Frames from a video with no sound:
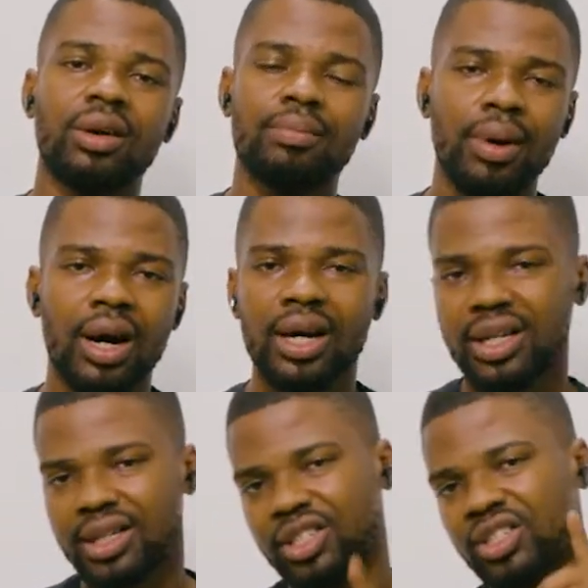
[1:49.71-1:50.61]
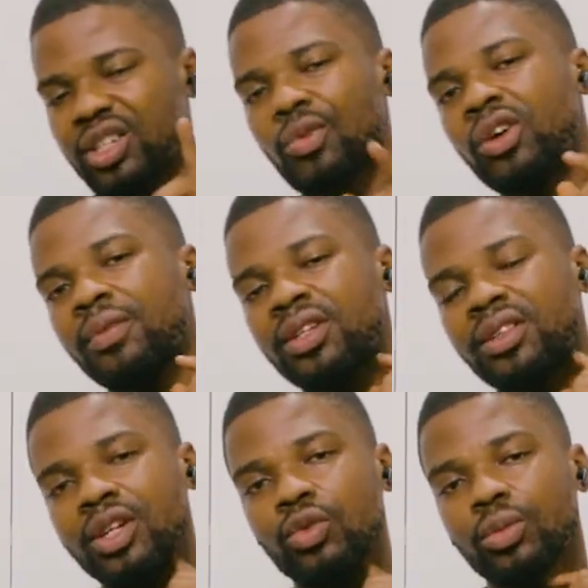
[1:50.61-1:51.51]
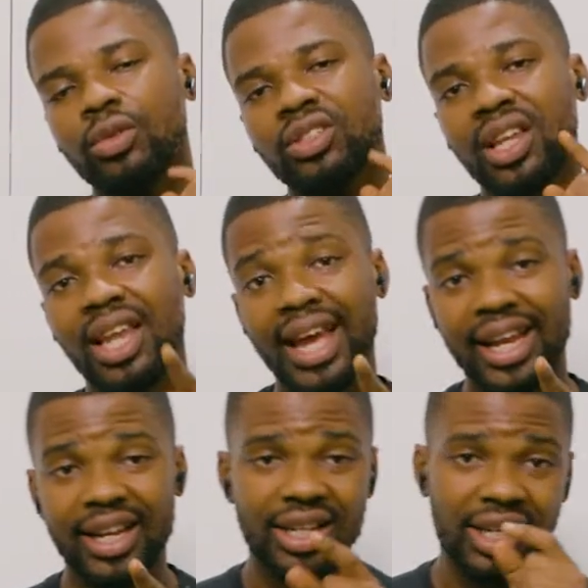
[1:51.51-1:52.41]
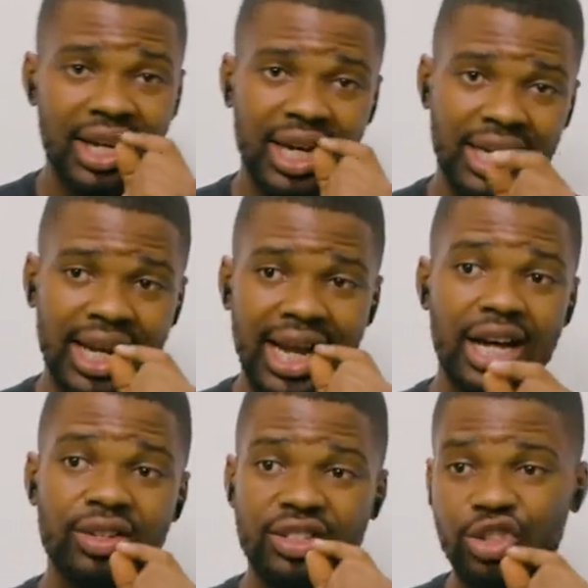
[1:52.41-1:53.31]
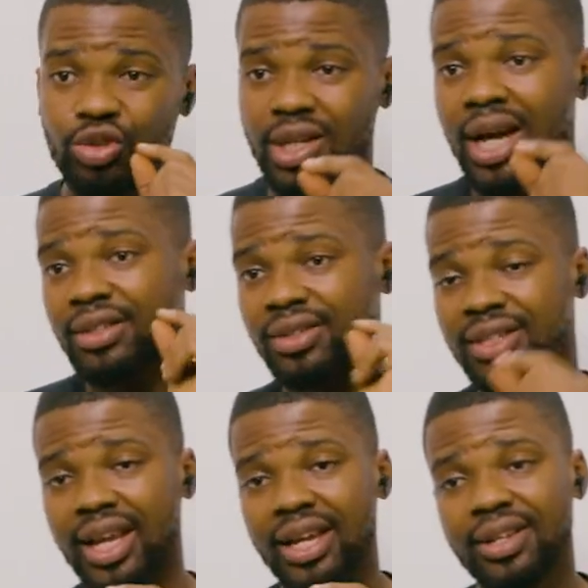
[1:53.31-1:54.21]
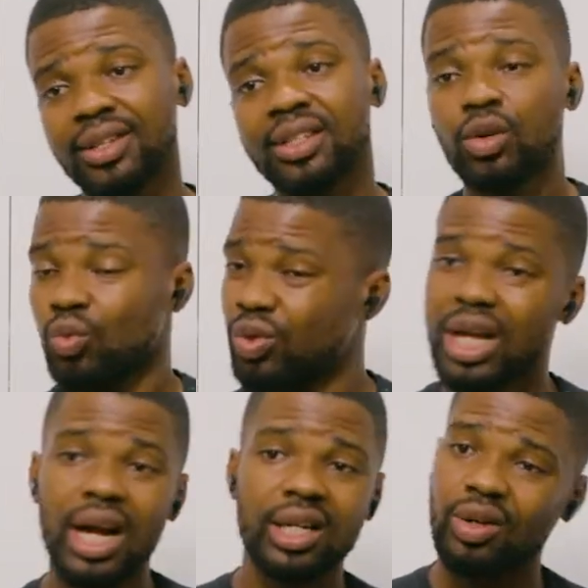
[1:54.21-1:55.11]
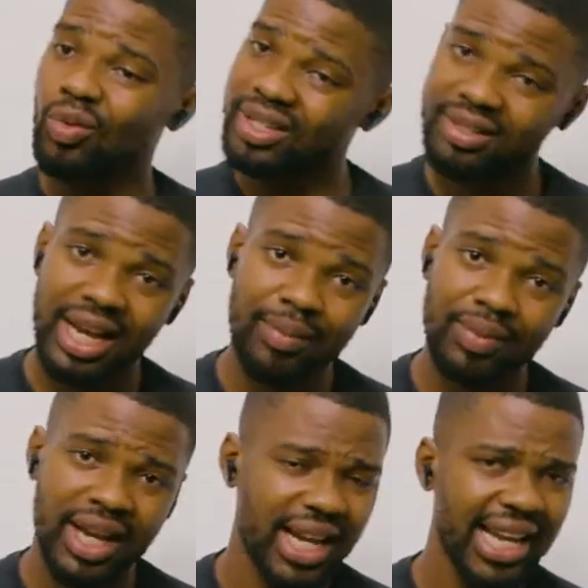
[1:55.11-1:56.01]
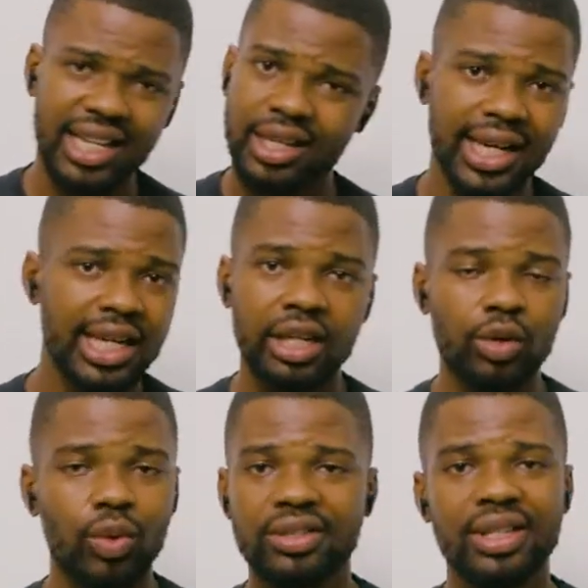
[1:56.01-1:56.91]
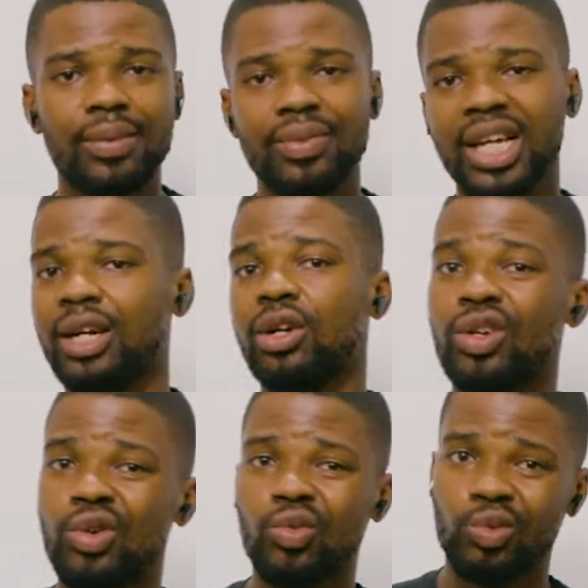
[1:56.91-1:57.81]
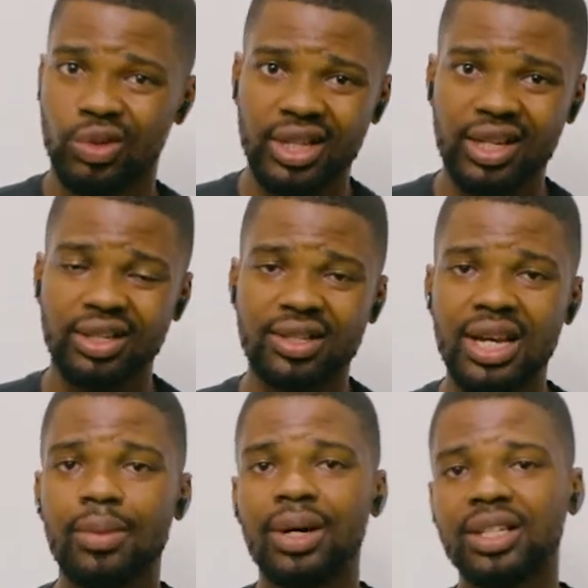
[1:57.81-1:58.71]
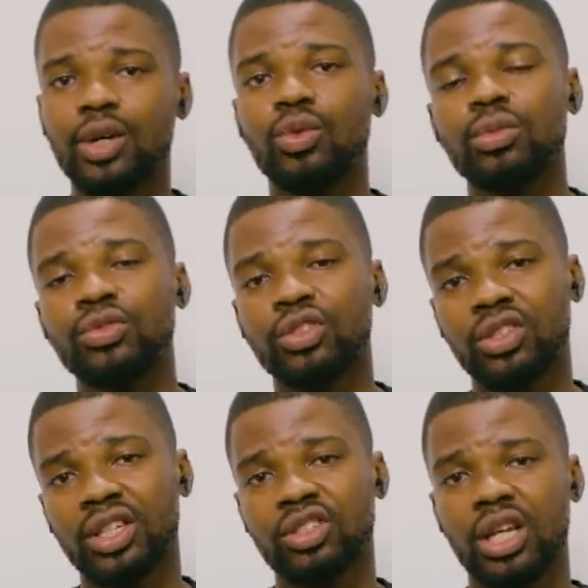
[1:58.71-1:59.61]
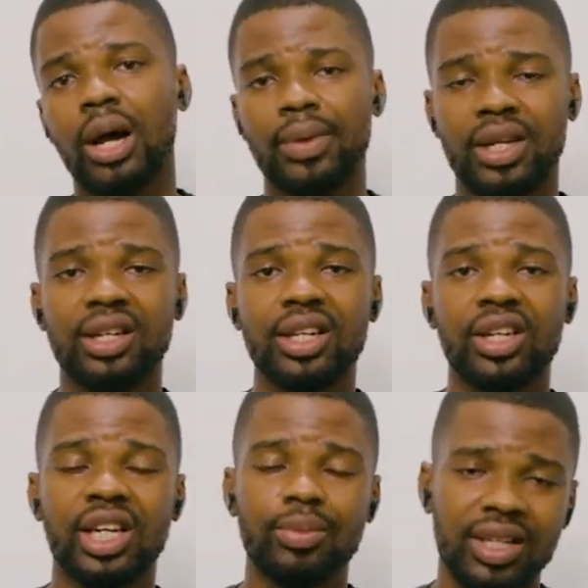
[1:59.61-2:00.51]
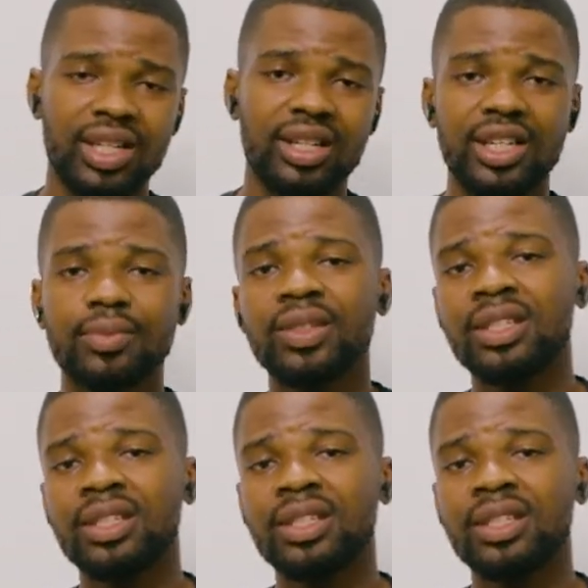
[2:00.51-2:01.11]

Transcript: but there's still one more thing we must learn, and I got to teach you that today. We're not going to waste time there. I ain't going to waste time there. We'll take the time and then we'll move to today's topic immediately.